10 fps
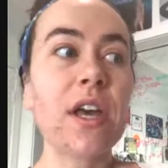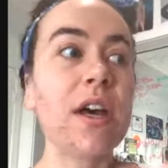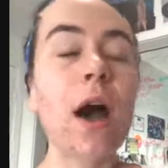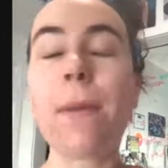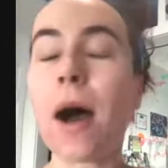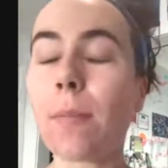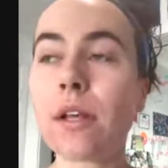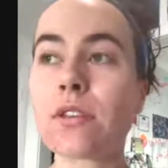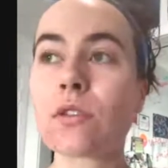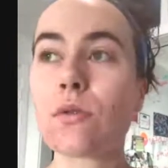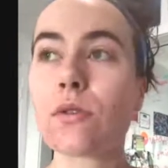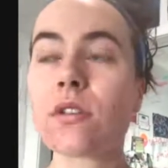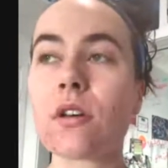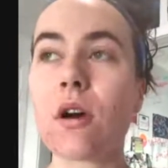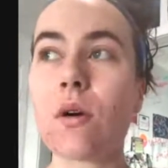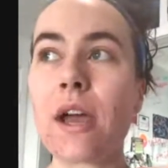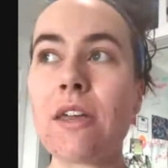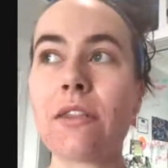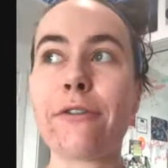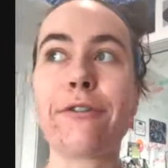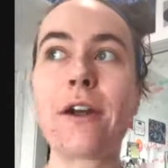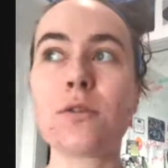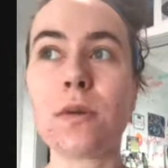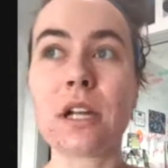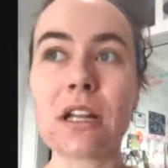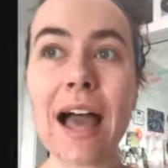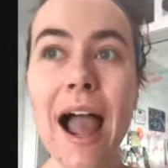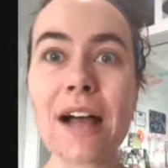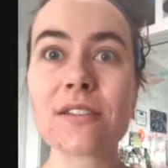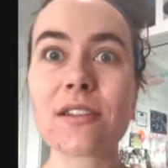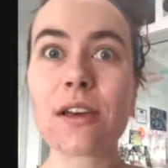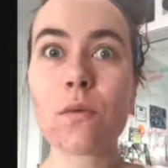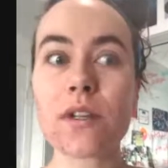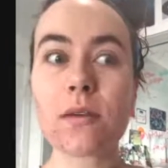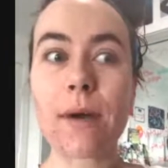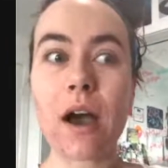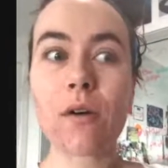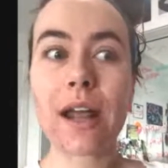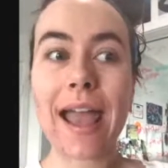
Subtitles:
a public school, so in the freshman class it was about